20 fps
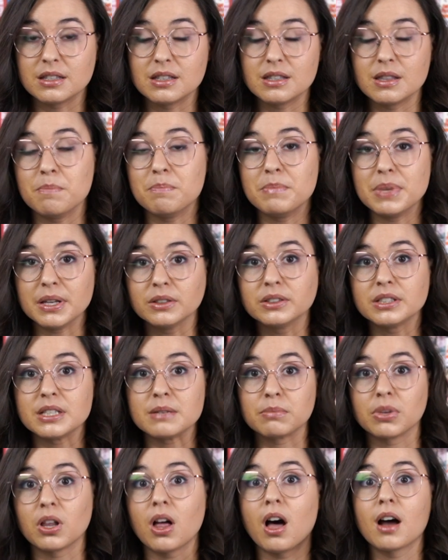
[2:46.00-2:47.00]
the building
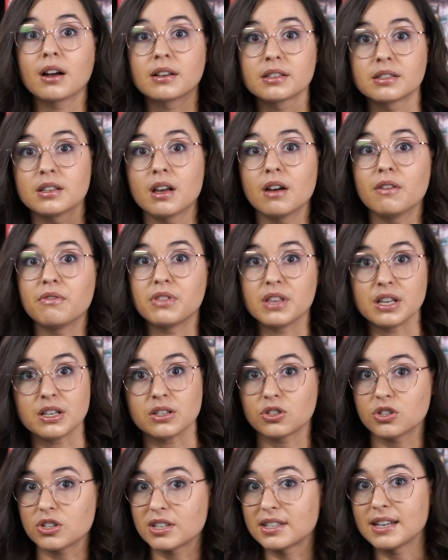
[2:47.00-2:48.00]
blocks of
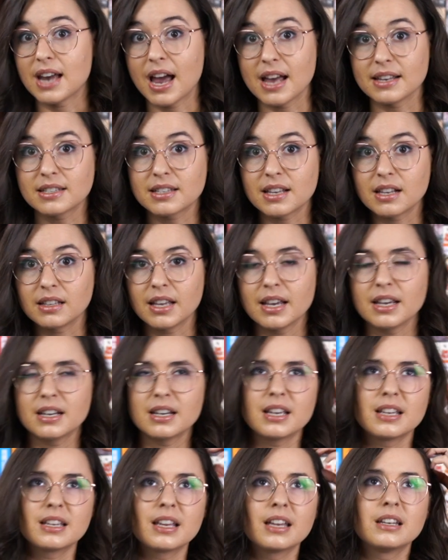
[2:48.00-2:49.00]
things just
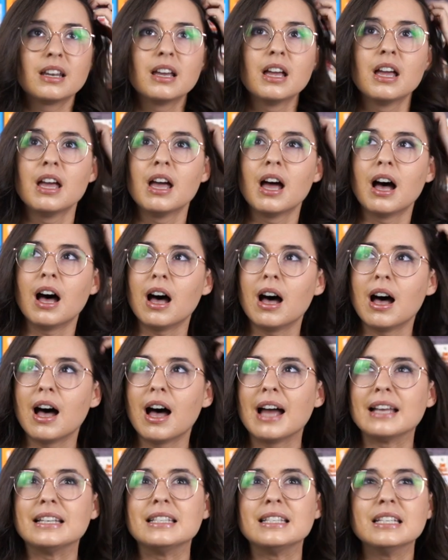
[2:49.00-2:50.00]
escalating and
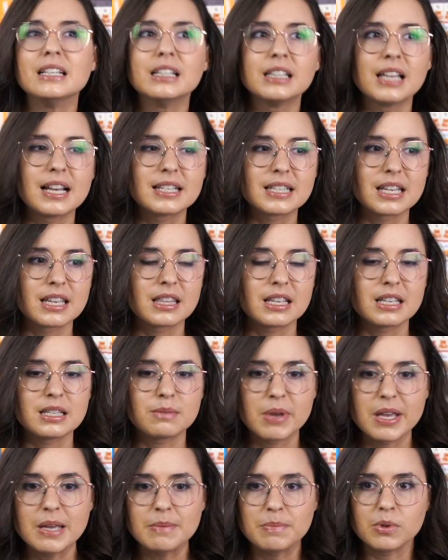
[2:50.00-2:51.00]
idealizing these
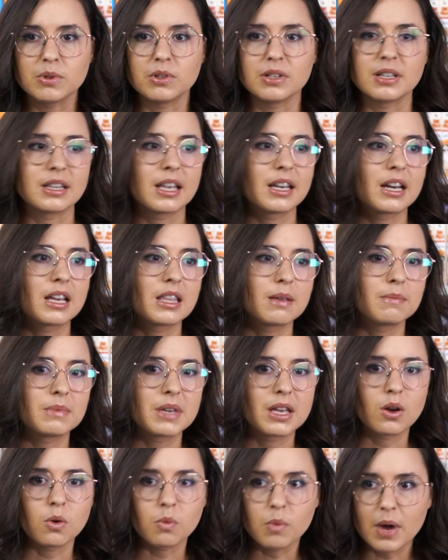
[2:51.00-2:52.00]
people and letting them
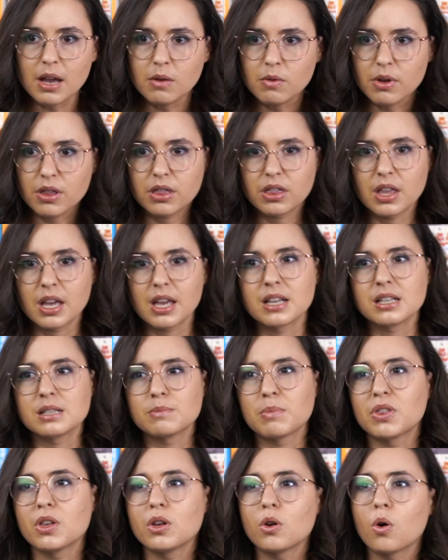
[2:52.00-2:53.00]
get away with things.
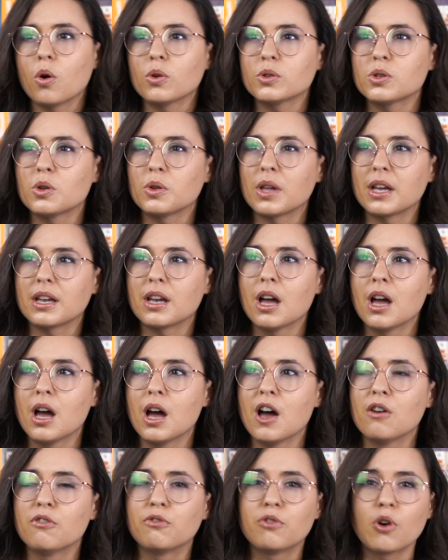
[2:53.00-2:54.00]
But then also like
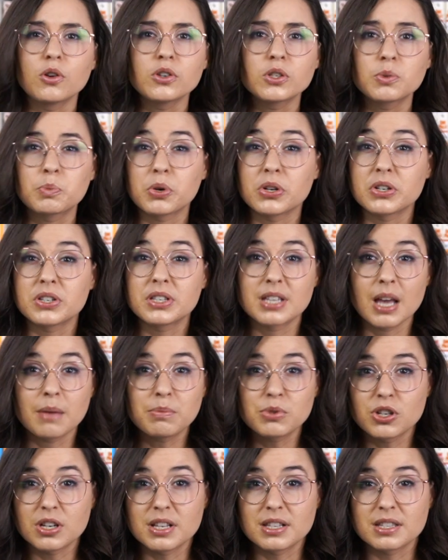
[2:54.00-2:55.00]
false
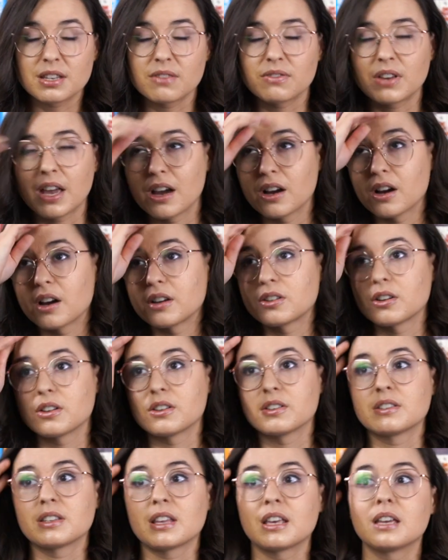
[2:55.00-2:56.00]
perceptions of
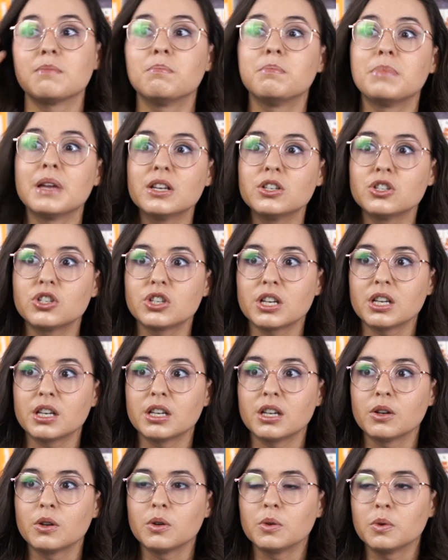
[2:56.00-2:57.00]
characters like
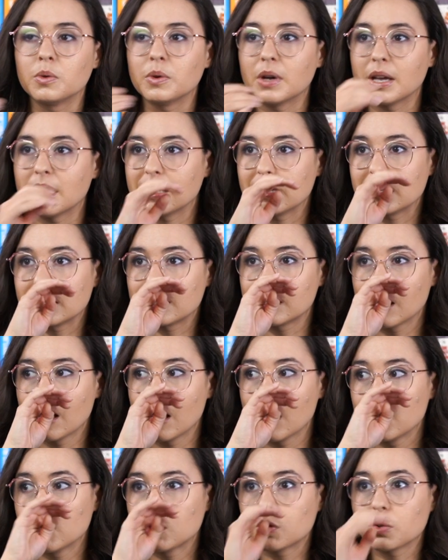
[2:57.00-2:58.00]
Benji, who is
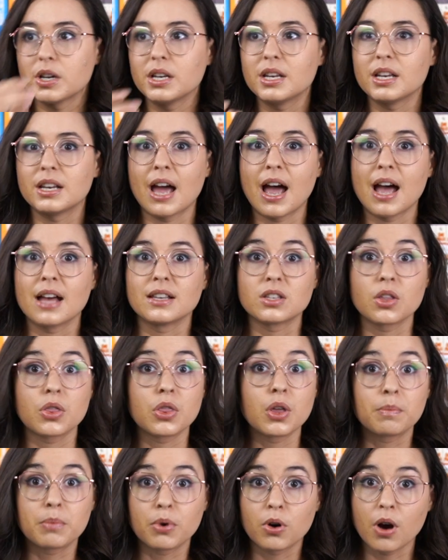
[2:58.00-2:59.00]
treated as
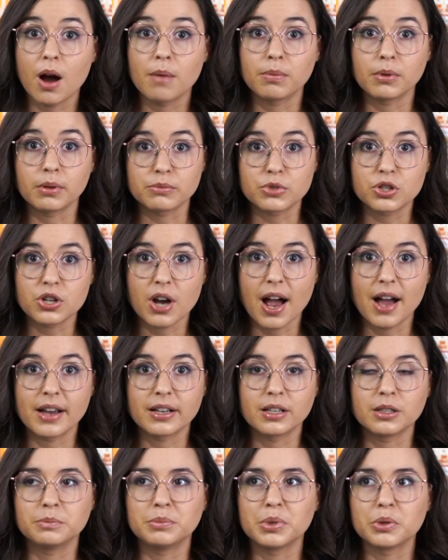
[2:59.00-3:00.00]
the problem
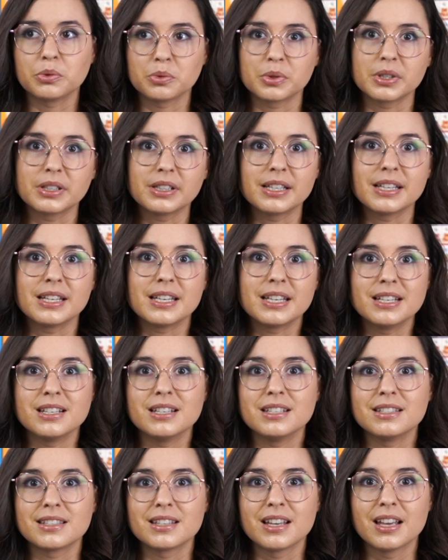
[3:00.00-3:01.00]
child, but really
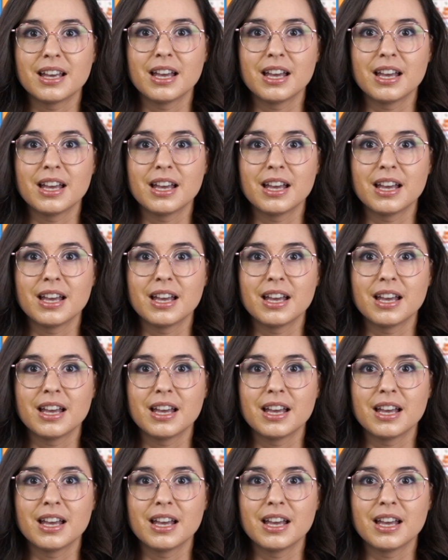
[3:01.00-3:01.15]
he's